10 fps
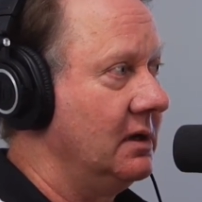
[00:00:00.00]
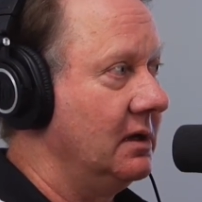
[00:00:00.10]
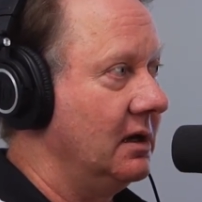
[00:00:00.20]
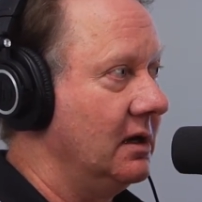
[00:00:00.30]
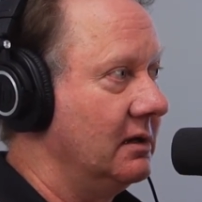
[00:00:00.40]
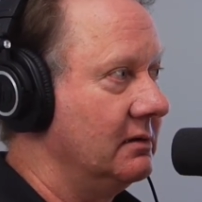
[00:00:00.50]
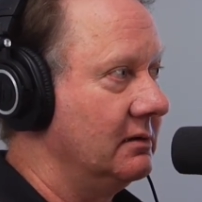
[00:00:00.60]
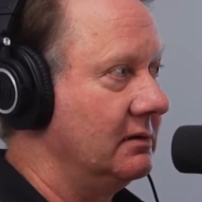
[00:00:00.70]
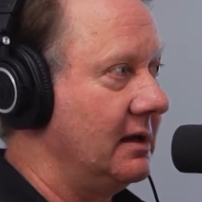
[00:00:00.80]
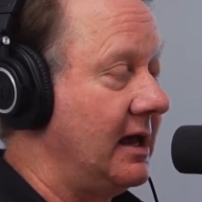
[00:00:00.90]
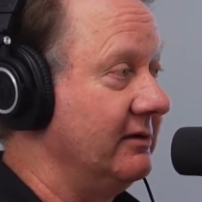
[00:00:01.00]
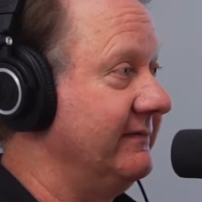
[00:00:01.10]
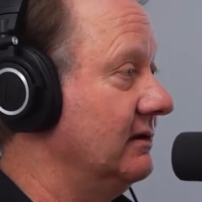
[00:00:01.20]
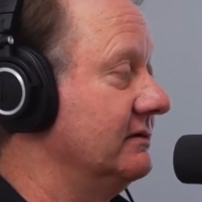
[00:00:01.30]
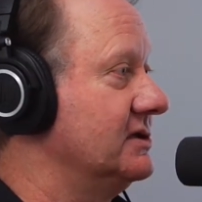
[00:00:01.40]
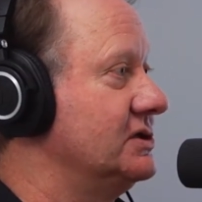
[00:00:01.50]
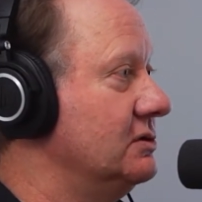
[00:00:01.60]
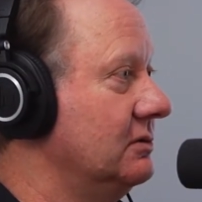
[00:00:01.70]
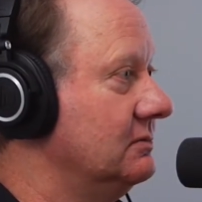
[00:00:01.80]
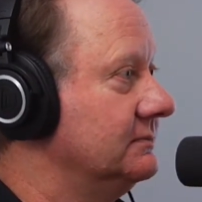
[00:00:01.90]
how you feel in the shoe.